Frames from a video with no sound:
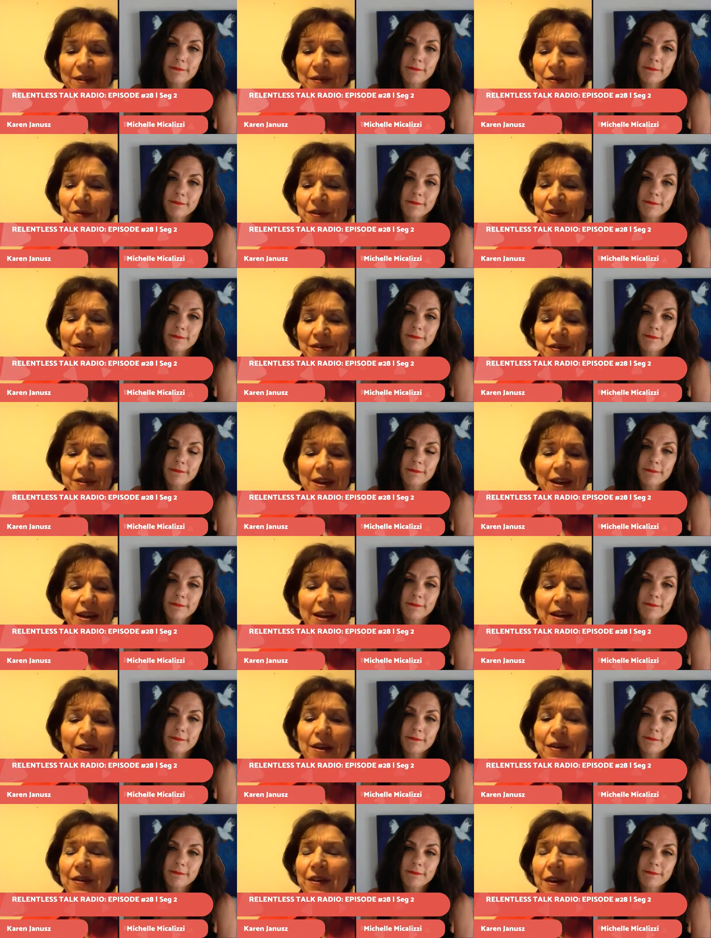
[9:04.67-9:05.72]
Speaker 1: it was just
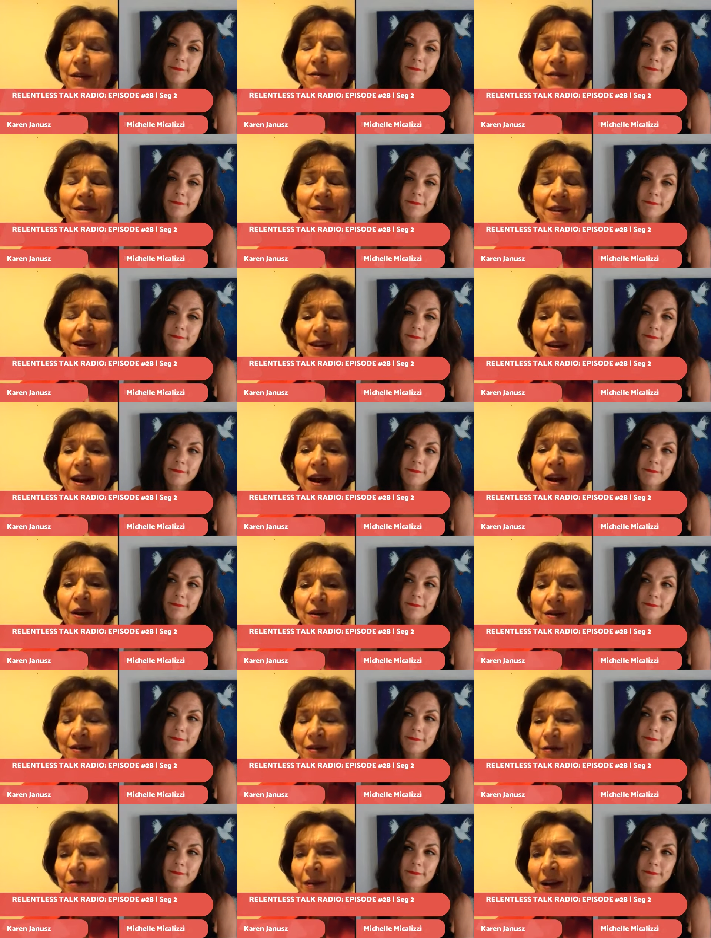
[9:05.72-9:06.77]
devastating how
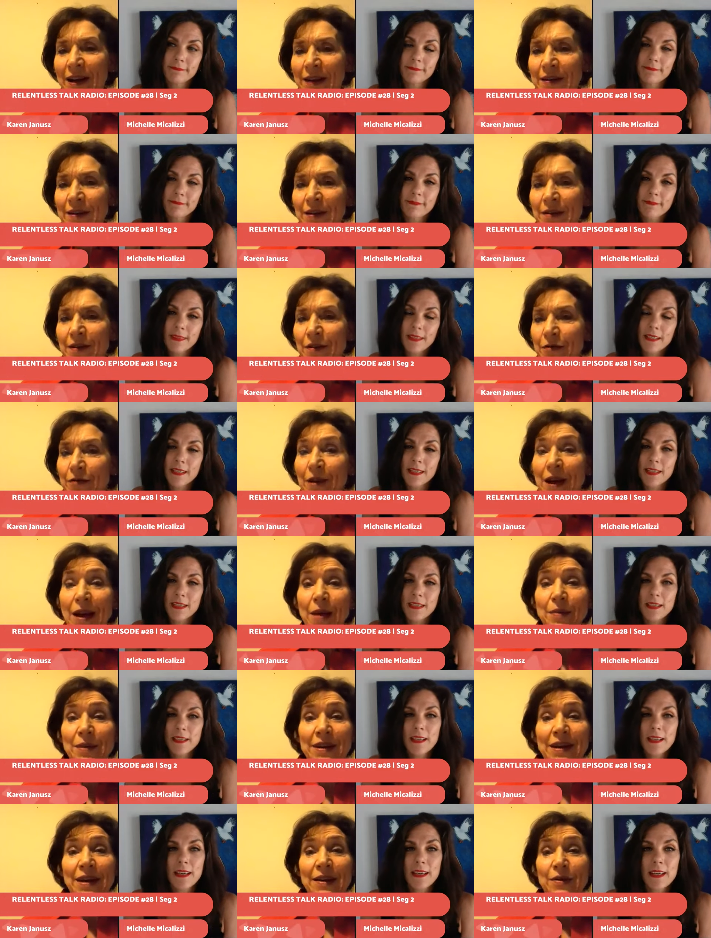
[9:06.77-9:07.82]
it's affected the
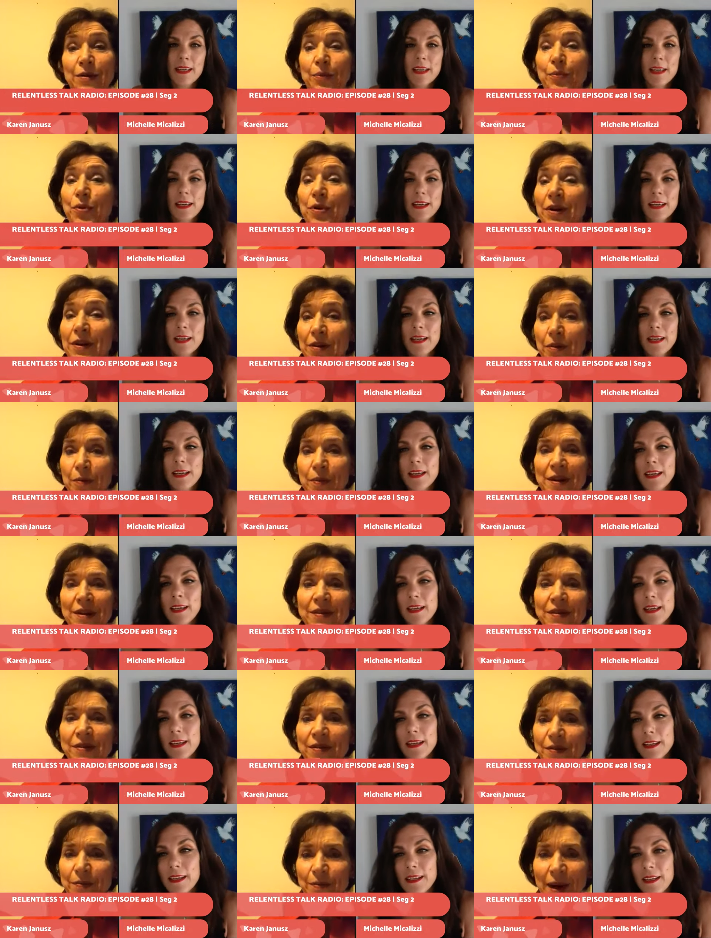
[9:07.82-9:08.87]
family. And they're putting the
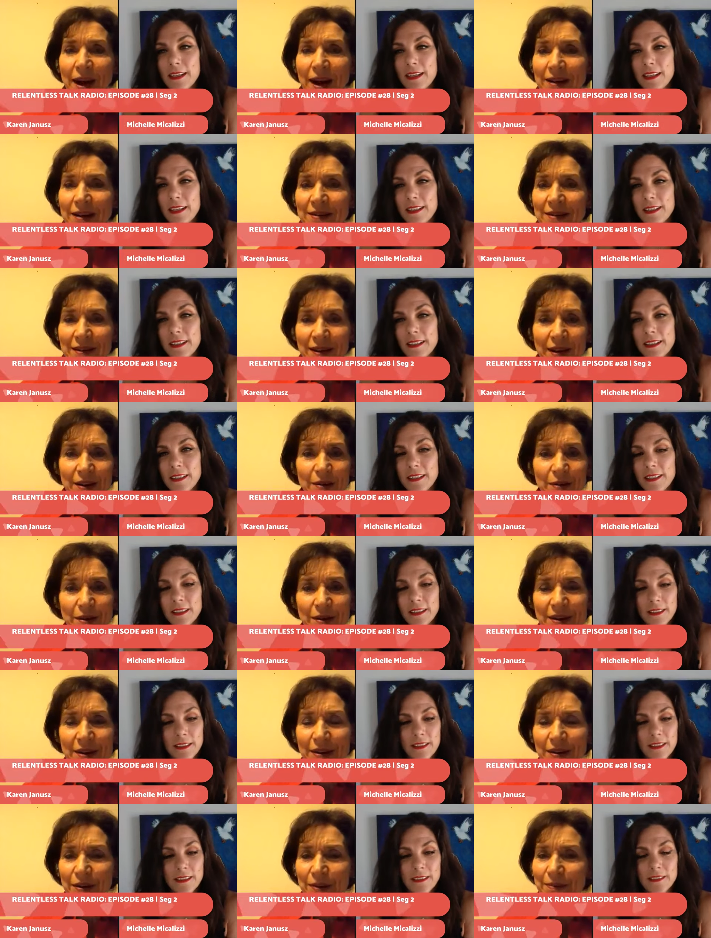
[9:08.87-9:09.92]
pieces mm-hmm. back
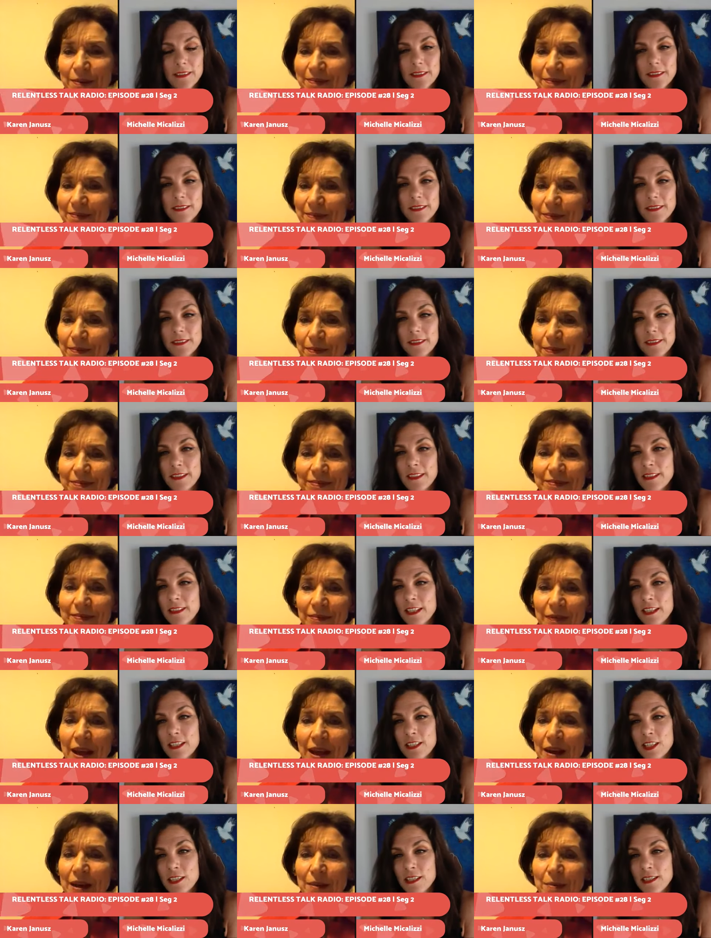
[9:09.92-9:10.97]
together, you know.
Speaker 2: It's
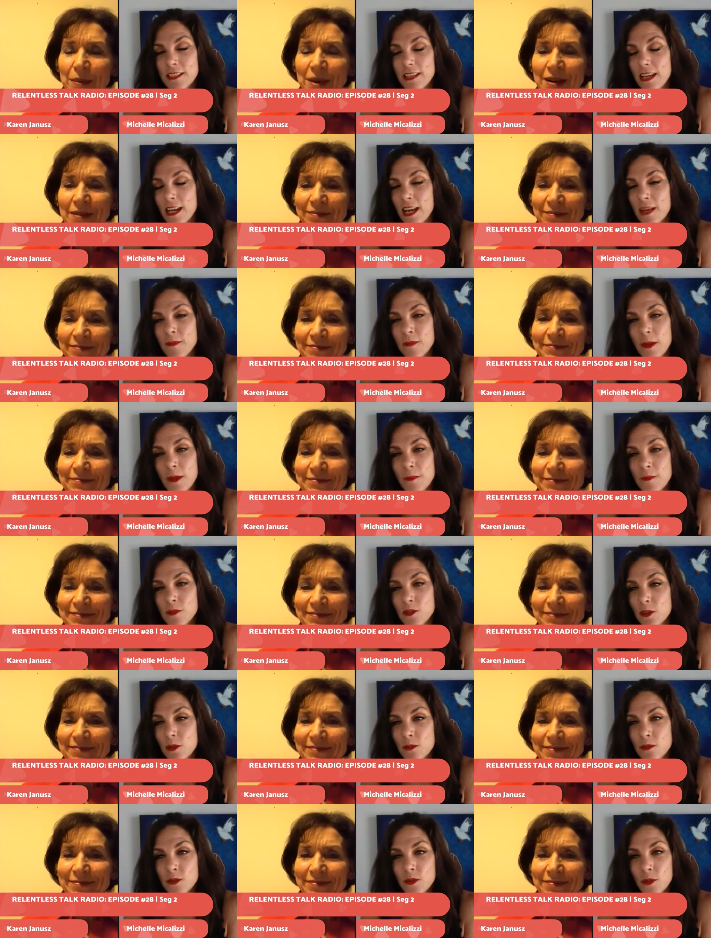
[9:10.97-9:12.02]
it's just I'm I'm
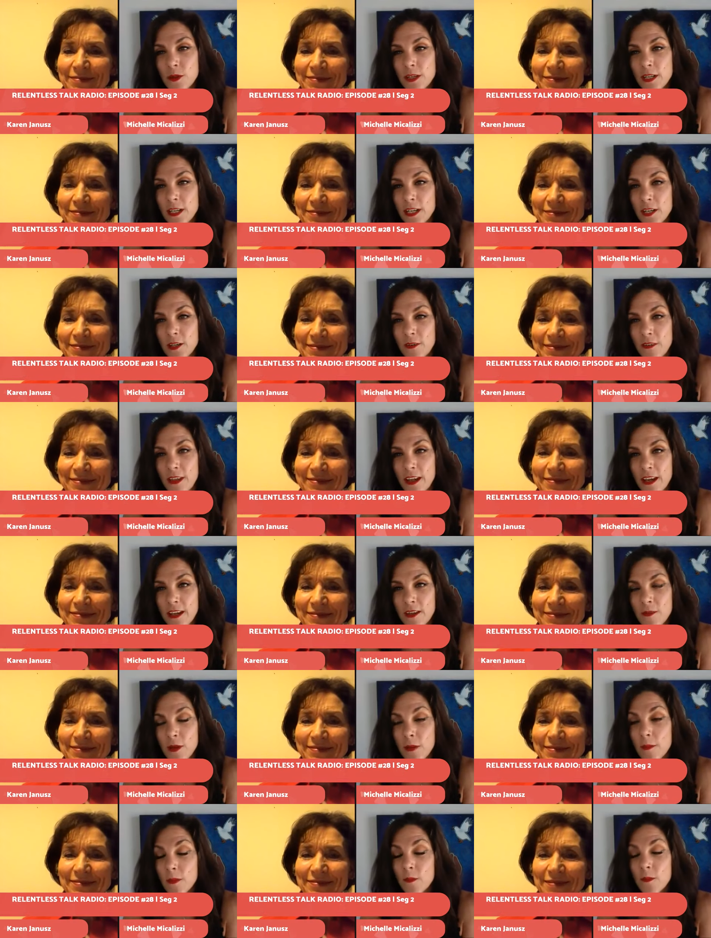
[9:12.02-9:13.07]
so sorry to hear that.
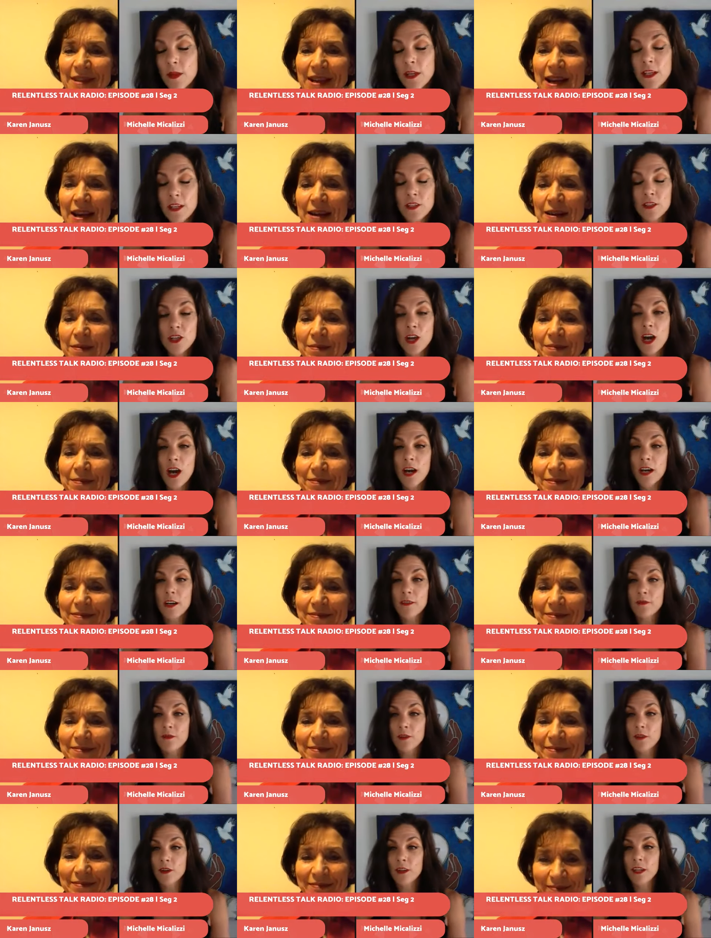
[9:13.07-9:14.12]
I mean, we could talk
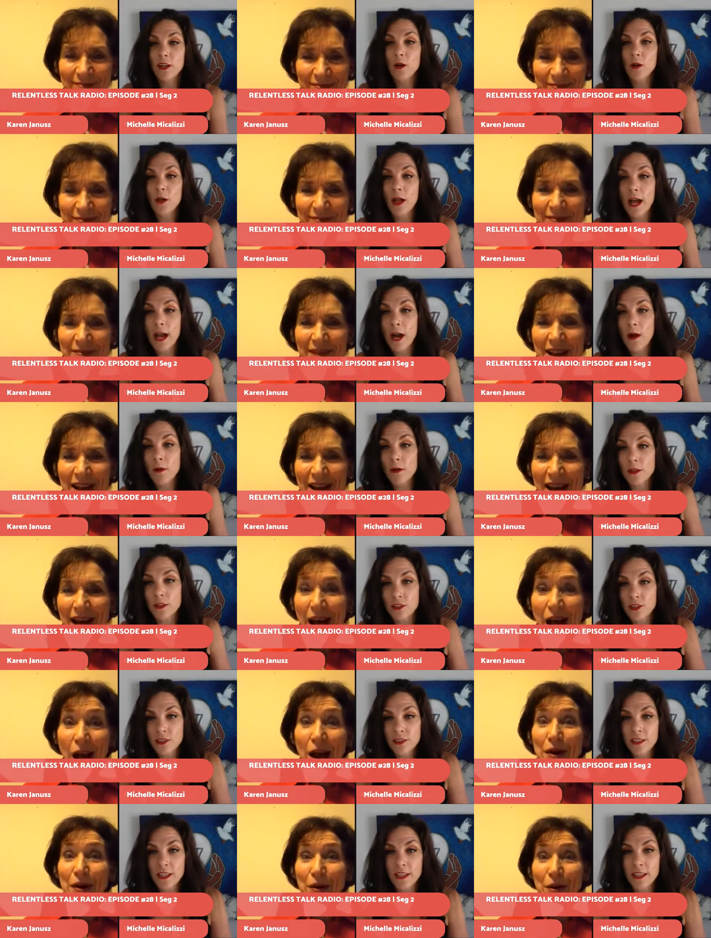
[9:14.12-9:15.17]
for a whole hour
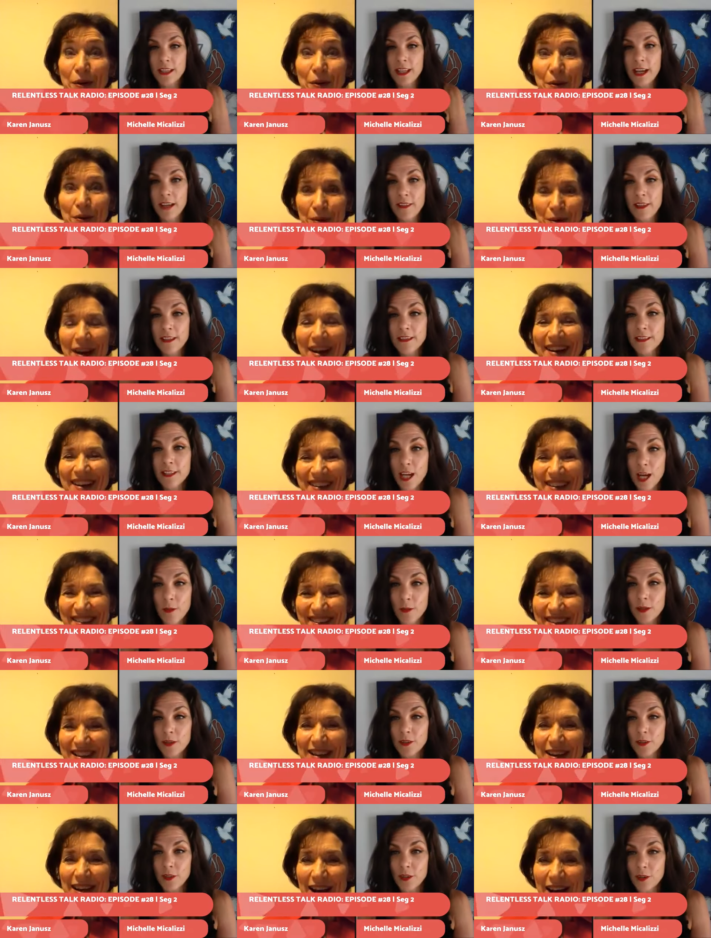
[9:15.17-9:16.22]
just on this
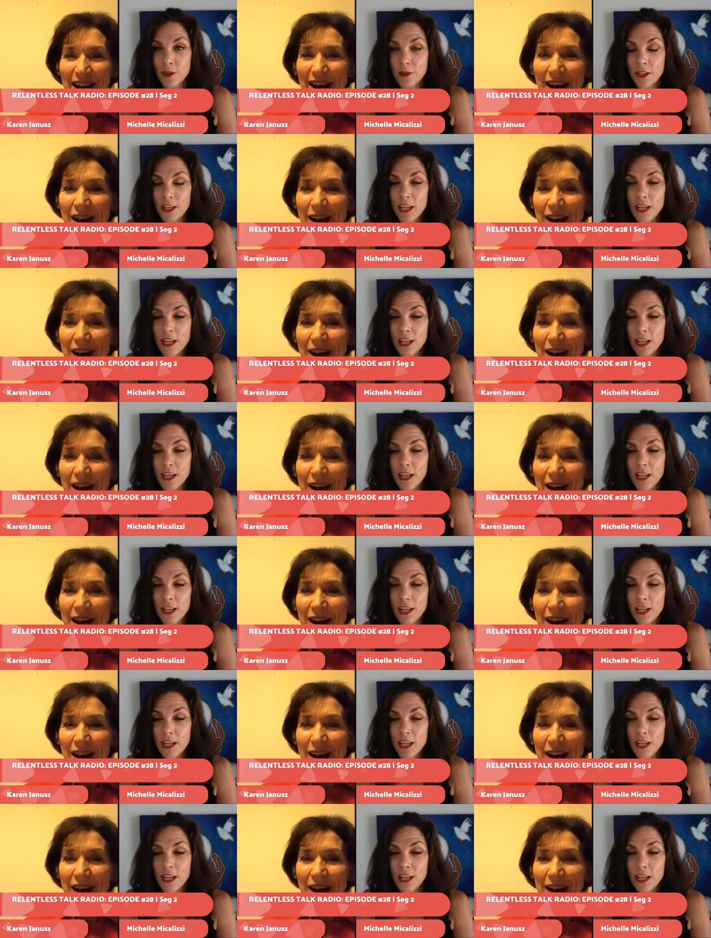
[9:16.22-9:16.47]
topic alone.